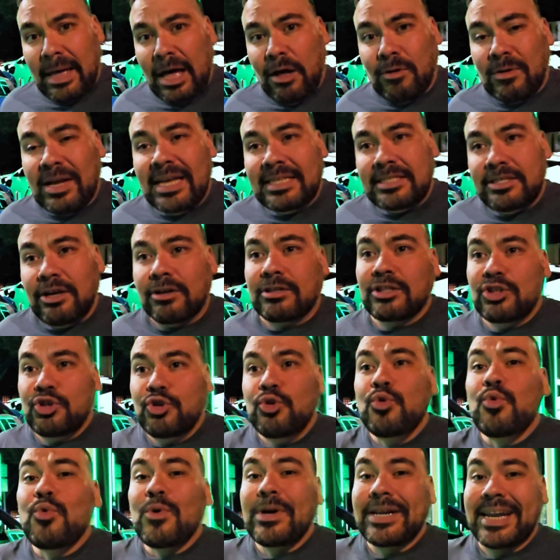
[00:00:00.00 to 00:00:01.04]
out, it took
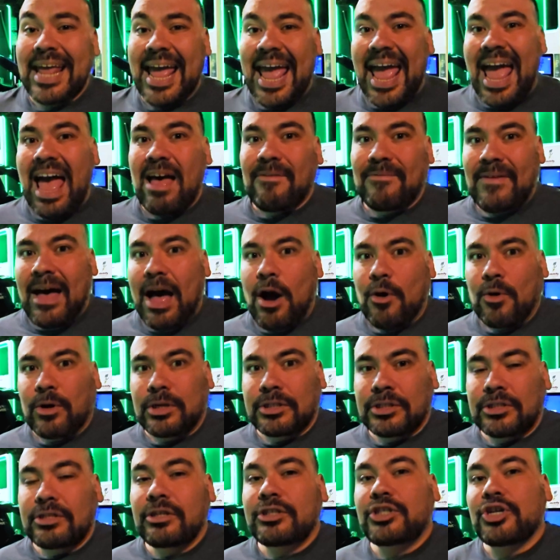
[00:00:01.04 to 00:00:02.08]
two and a half
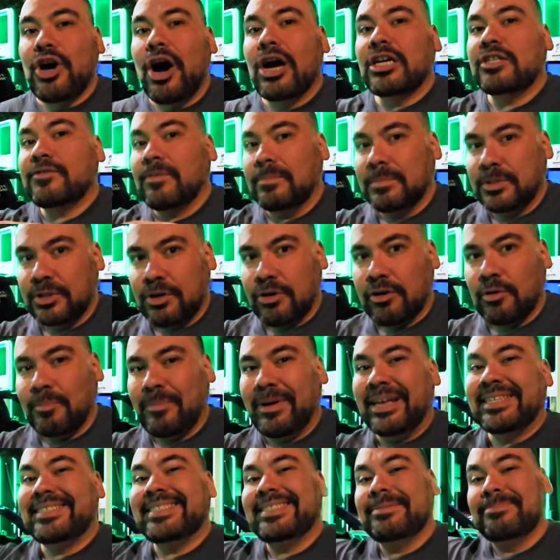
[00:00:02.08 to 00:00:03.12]
hours to charge from zero
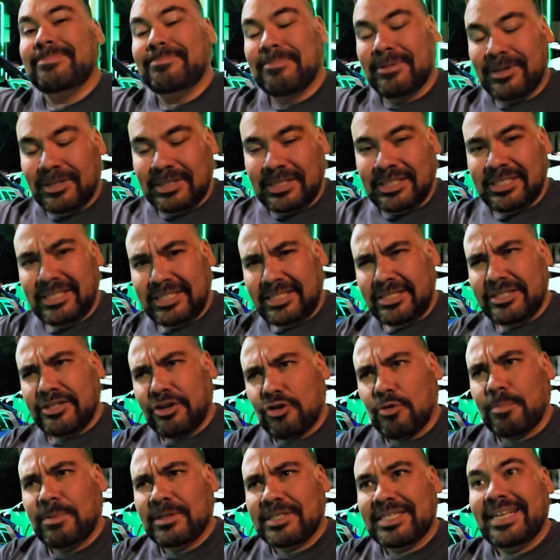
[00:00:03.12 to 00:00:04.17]
to
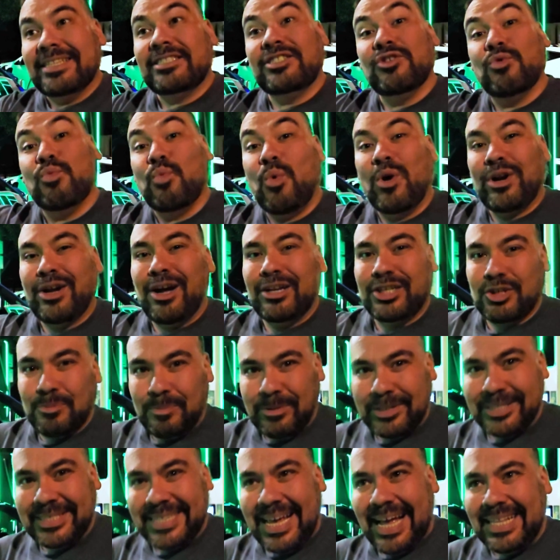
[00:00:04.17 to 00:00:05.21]
zero percent to one hundred
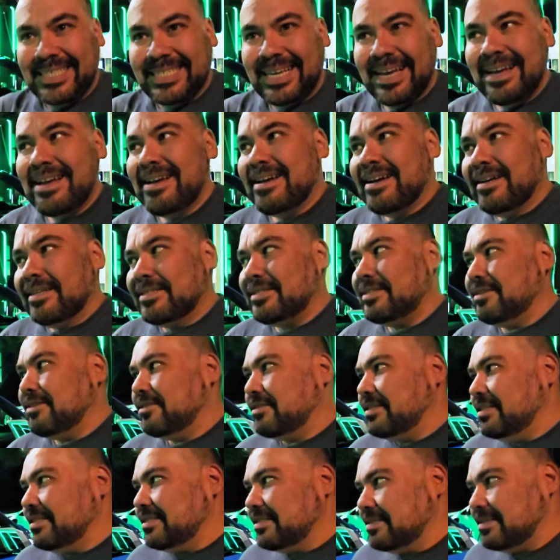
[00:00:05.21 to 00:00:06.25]
percent. So
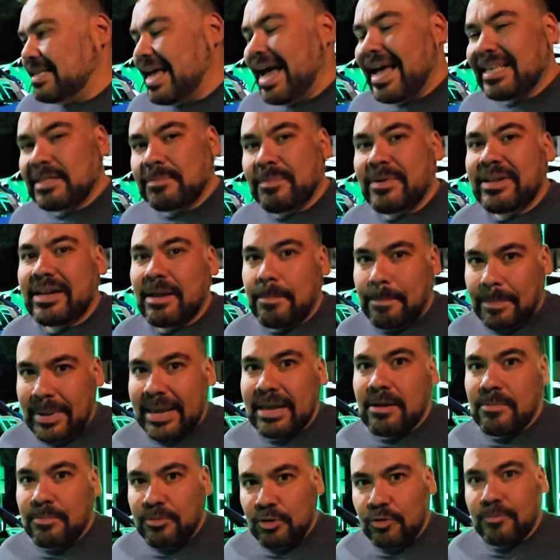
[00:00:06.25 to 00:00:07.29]
this has been a
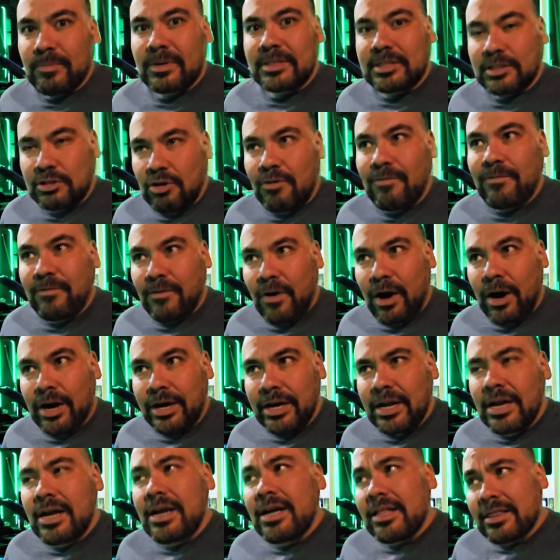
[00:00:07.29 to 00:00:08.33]
big improvement so
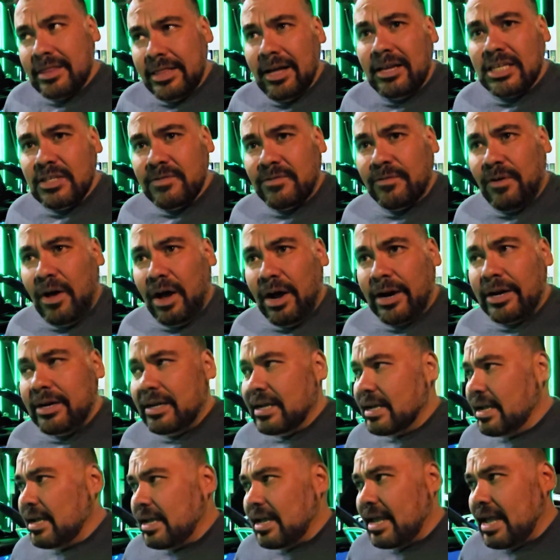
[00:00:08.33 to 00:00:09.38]
far, thus far.
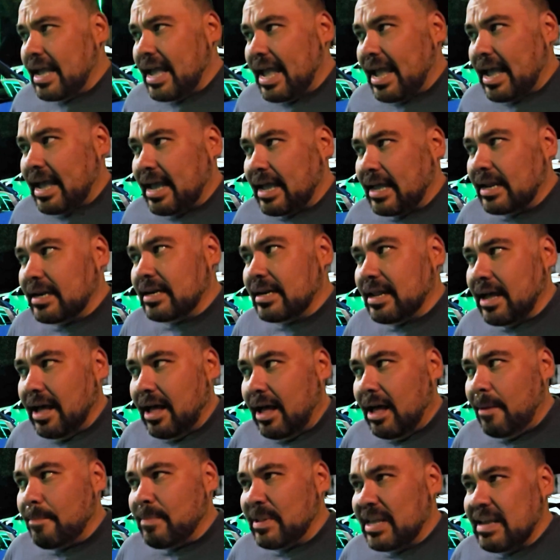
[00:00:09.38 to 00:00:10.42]
And
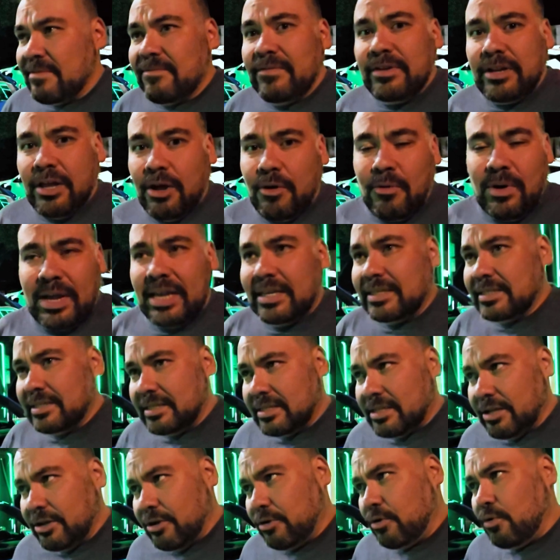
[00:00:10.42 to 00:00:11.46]
um, even though it's
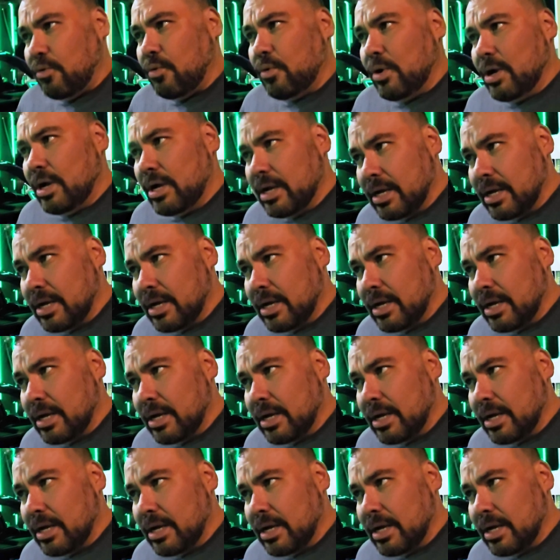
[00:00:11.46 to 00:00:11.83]
still